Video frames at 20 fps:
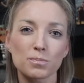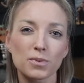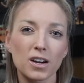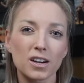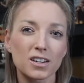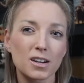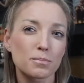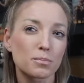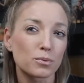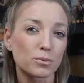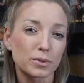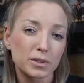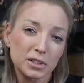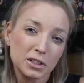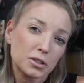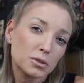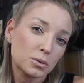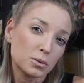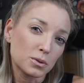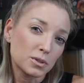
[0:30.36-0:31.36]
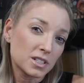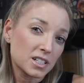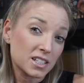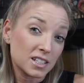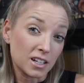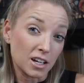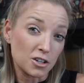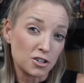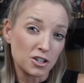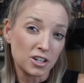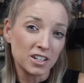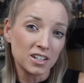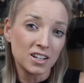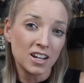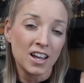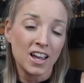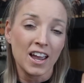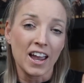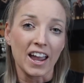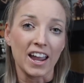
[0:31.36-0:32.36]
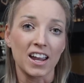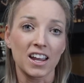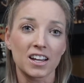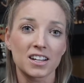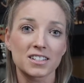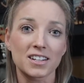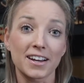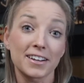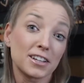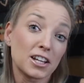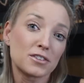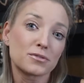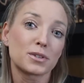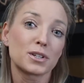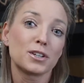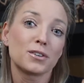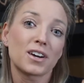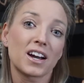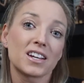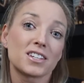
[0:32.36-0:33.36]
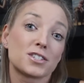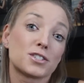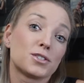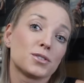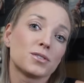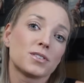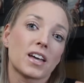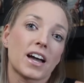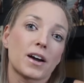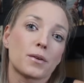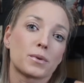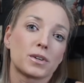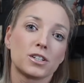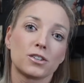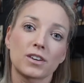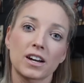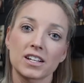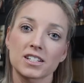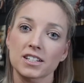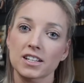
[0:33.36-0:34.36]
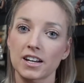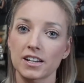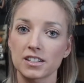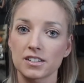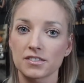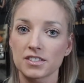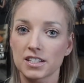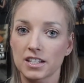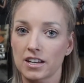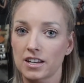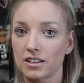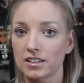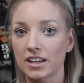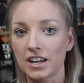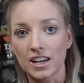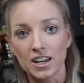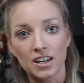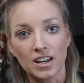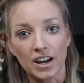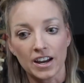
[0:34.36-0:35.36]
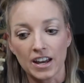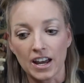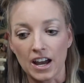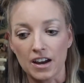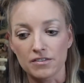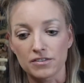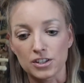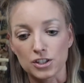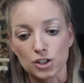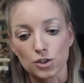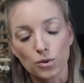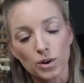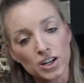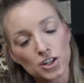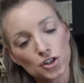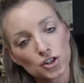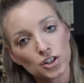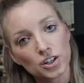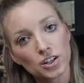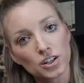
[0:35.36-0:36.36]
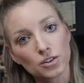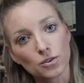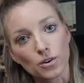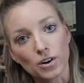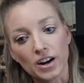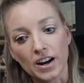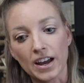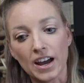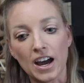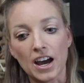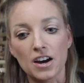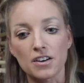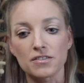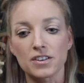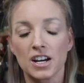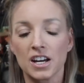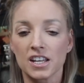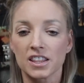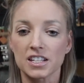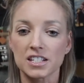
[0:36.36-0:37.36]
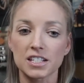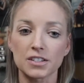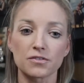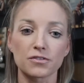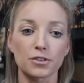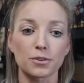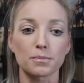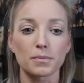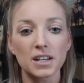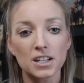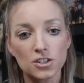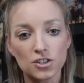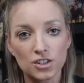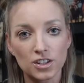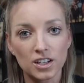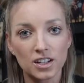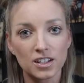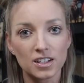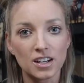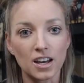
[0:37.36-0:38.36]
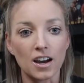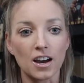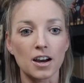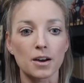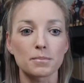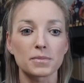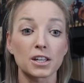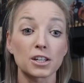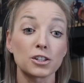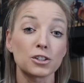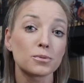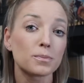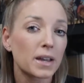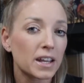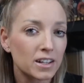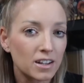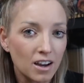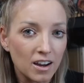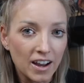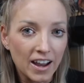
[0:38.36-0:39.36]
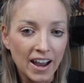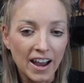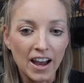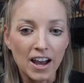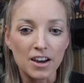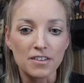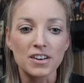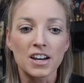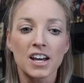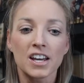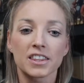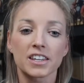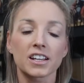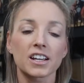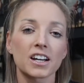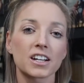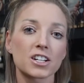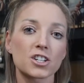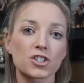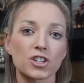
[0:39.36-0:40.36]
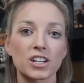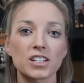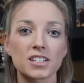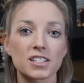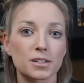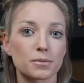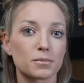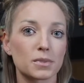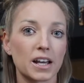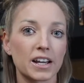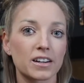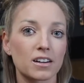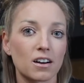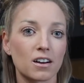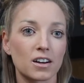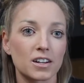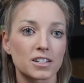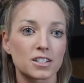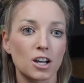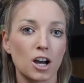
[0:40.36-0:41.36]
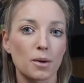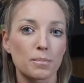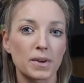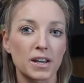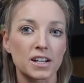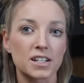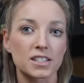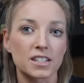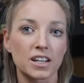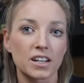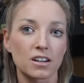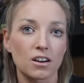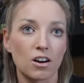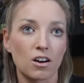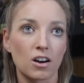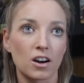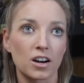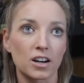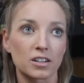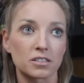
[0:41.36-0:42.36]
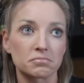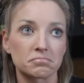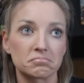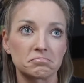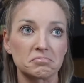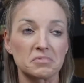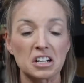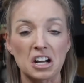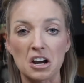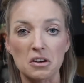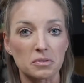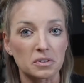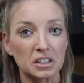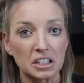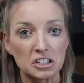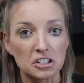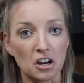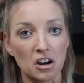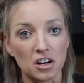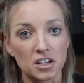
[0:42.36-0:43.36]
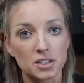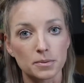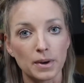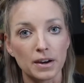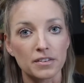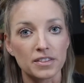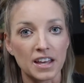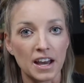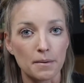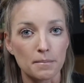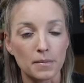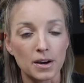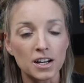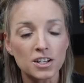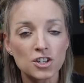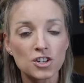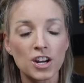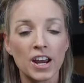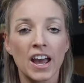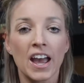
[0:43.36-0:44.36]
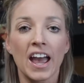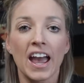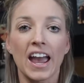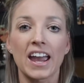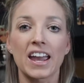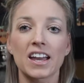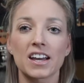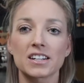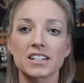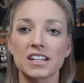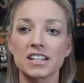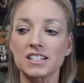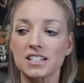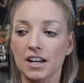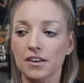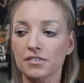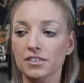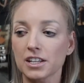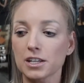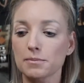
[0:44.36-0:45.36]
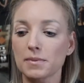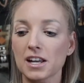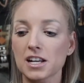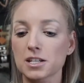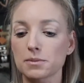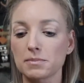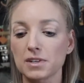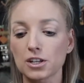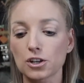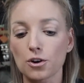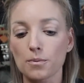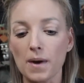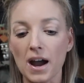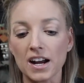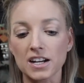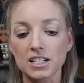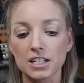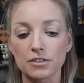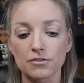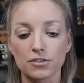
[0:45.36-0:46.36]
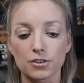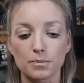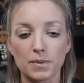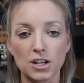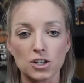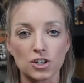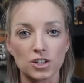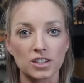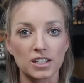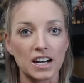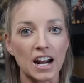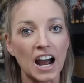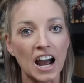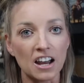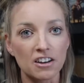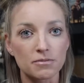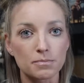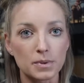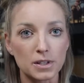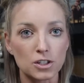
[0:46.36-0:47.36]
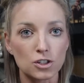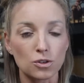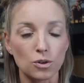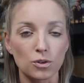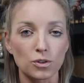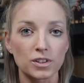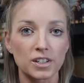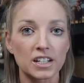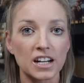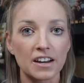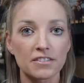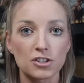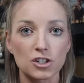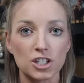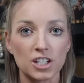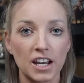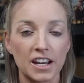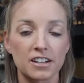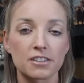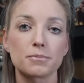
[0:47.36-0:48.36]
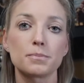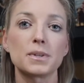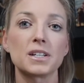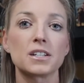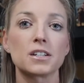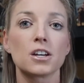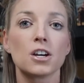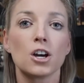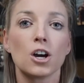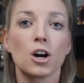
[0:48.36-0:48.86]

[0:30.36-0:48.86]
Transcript: brought up really cool discussion. And I love when you guys do that, when you guys kind of say, hey, I have this question, or I have this information that you may not have, that kind of sheds some light on topics that are not really talked about that much. And it definitely makes me go back to information that I've been told that I've just kind of been